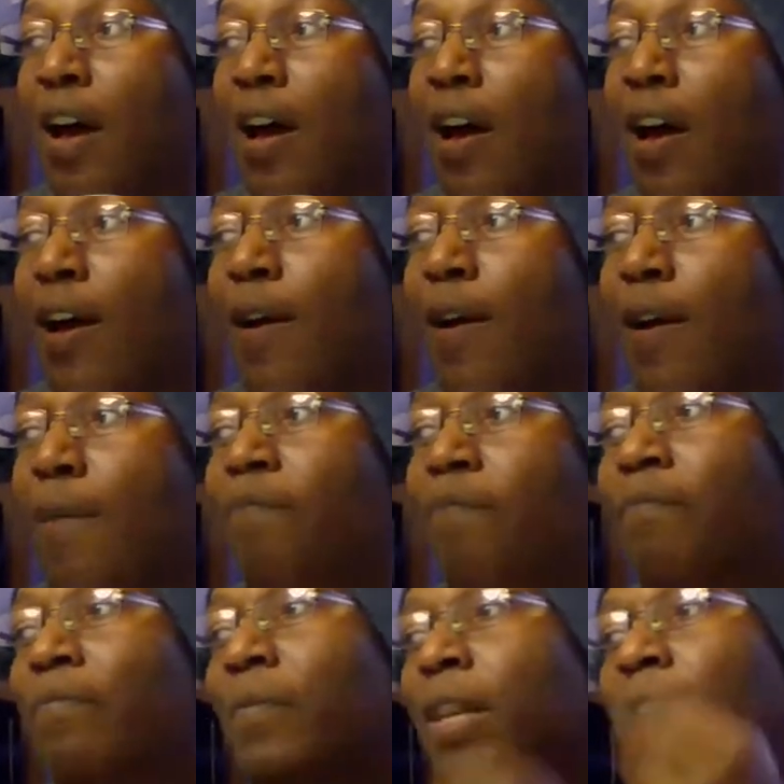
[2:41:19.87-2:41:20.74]

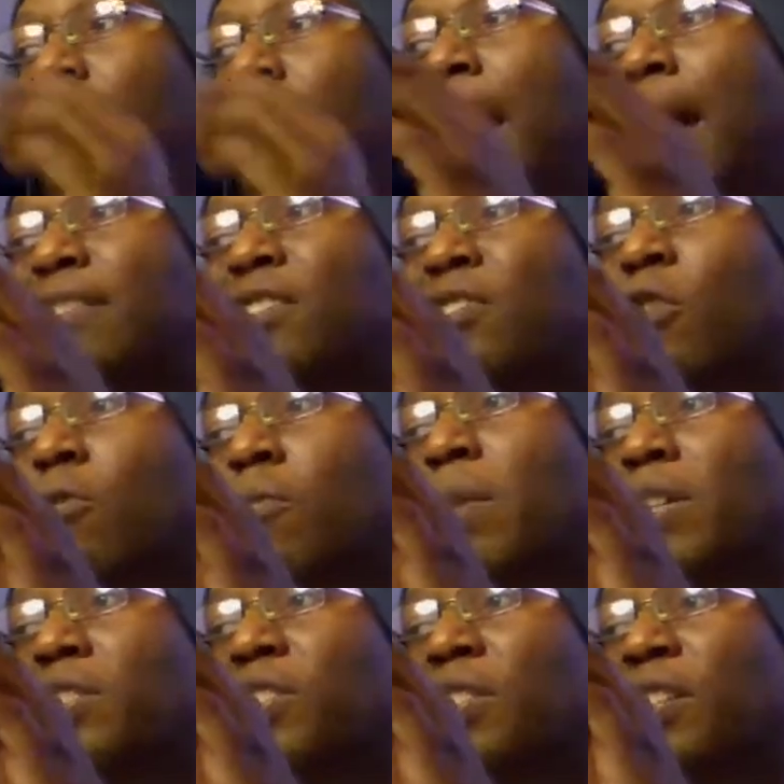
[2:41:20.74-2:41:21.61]
Um, not
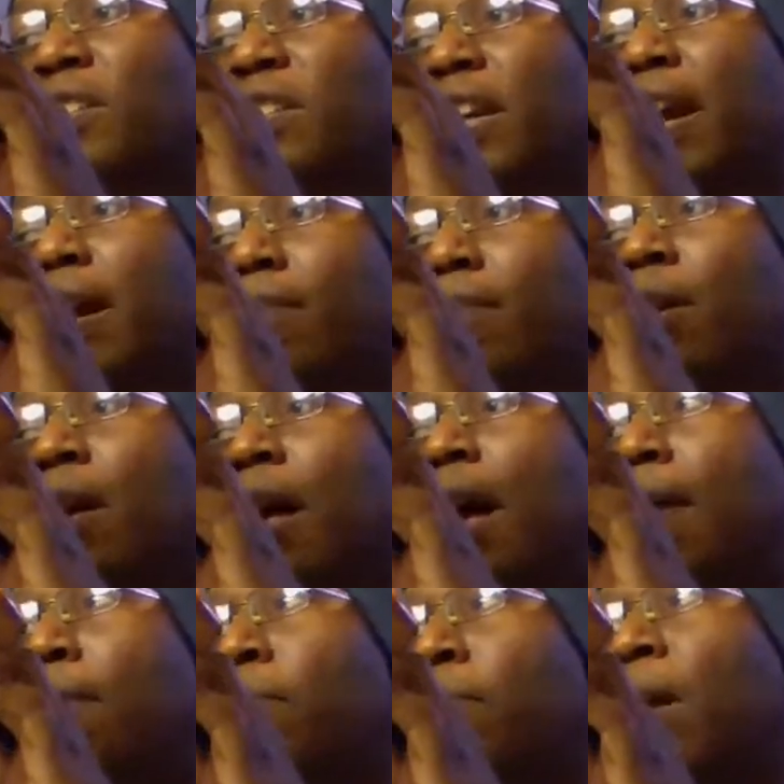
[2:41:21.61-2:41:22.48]
so much in this camera.